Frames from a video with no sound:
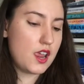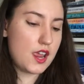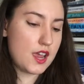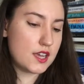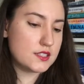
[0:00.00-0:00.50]

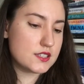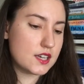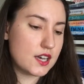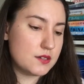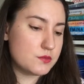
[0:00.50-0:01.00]
And
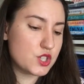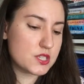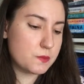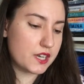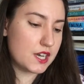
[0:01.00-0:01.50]

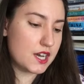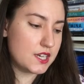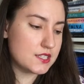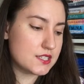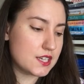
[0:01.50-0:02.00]
just
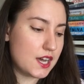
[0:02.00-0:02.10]
because